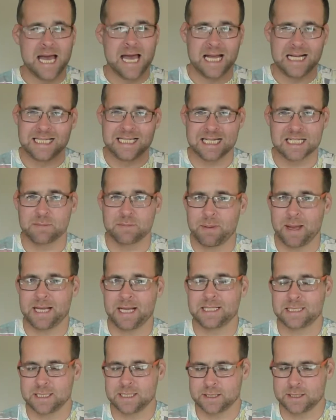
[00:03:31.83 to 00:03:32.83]
It
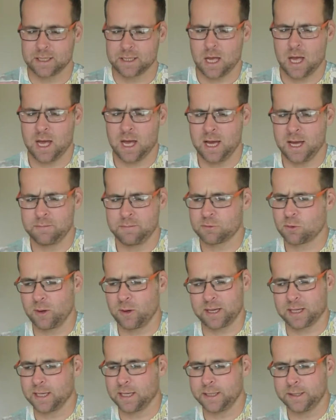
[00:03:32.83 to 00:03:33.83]
dissipated
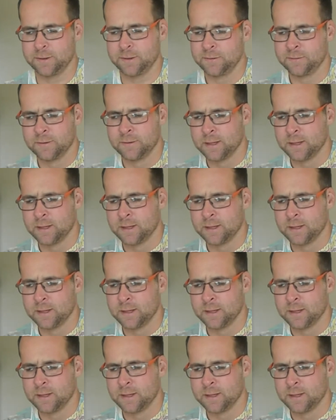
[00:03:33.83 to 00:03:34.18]
quickly.